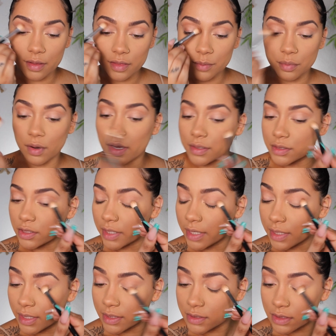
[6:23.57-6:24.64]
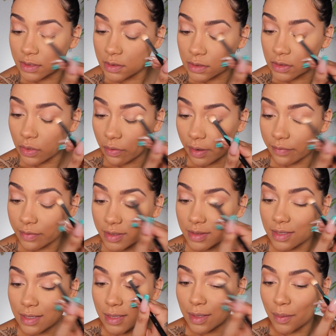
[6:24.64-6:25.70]
the bronzer in it just so
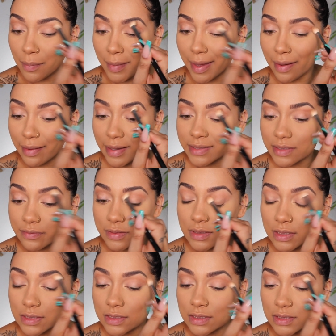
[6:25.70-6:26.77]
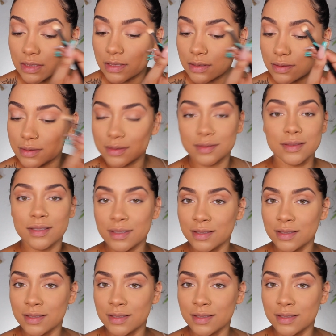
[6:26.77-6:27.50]
everything marries, everything just looks